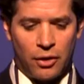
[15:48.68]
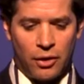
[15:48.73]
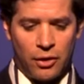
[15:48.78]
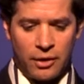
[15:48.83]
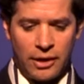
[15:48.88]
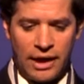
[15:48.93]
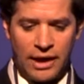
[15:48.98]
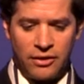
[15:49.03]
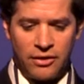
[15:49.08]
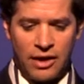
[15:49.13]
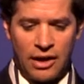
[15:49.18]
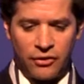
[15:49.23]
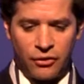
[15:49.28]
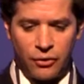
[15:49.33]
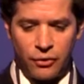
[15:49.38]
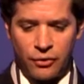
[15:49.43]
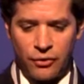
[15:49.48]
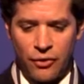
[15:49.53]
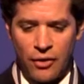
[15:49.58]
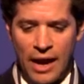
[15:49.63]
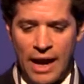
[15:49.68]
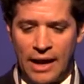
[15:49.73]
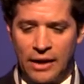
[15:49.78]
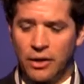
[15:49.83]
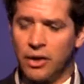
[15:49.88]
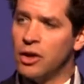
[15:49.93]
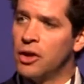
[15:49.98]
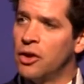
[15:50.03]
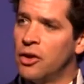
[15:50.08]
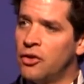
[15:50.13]
on international trade.
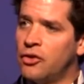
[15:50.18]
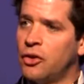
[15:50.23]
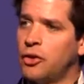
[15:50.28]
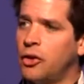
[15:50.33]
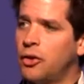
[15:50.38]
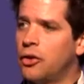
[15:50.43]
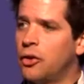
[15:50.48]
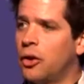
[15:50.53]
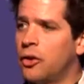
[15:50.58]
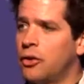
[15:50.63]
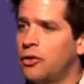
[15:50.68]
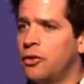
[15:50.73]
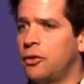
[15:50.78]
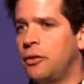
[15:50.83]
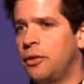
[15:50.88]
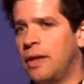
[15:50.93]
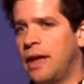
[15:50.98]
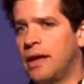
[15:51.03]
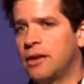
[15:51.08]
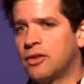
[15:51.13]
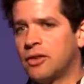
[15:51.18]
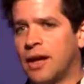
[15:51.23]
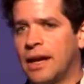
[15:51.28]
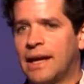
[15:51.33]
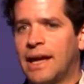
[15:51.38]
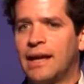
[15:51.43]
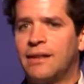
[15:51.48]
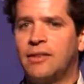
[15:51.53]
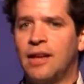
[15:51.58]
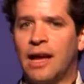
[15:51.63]
So you've got to do things
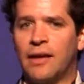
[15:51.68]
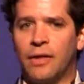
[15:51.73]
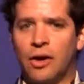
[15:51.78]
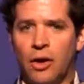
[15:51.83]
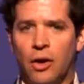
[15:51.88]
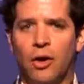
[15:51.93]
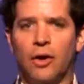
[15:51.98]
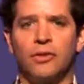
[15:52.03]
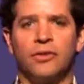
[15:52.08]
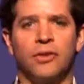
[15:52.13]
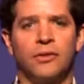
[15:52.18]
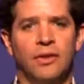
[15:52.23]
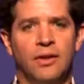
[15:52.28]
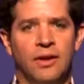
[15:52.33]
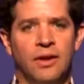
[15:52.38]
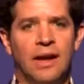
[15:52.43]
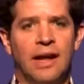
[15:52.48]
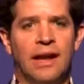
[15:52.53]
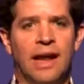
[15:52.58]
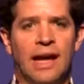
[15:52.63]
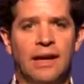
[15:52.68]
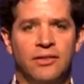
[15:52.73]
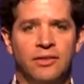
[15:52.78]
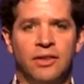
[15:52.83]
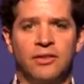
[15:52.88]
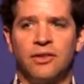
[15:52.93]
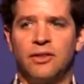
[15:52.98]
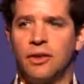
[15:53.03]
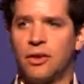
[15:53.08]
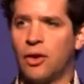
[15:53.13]
like get down the cost of internet
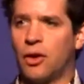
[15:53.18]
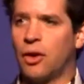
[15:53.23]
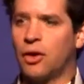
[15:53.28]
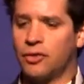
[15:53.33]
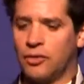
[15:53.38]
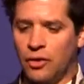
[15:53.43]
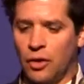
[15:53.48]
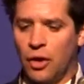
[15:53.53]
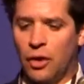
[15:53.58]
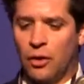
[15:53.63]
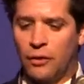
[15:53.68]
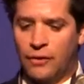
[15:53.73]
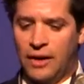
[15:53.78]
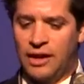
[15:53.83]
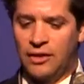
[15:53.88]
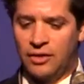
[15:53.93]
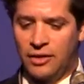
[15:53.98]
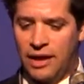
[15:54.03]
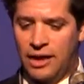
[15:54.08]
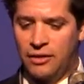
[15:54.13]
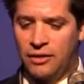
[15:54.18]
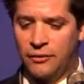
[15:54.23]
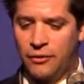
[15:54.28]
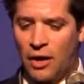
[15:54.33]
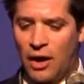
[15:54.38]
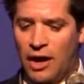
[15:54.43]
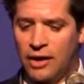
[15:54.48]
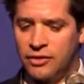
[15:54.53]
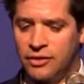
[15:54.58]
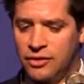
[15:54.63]
access and the cost of internet
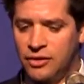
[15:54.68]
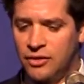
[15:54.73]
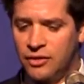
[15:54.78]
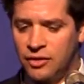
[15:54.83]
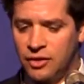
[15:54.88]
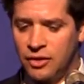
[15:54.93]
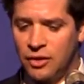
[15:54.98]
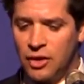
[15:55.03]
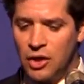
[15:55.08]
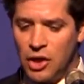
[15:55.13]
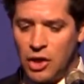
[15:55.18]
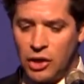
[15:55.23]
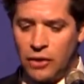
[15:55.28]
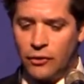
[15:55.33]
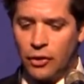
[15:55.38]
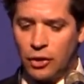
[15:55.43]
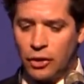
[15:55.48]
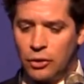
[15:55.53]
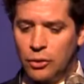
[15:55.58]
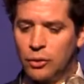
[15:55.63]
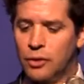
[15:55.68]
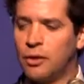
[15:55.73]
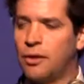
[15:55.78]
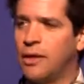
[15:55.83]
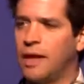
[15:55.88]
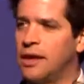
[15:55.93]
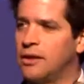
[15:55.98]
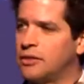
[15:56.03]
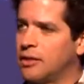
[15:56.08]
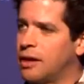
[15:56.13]
devices. You've got to look at
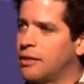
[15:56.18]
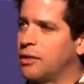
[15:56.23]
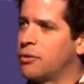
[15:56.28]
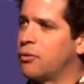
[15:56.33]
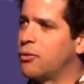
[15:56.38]
things like the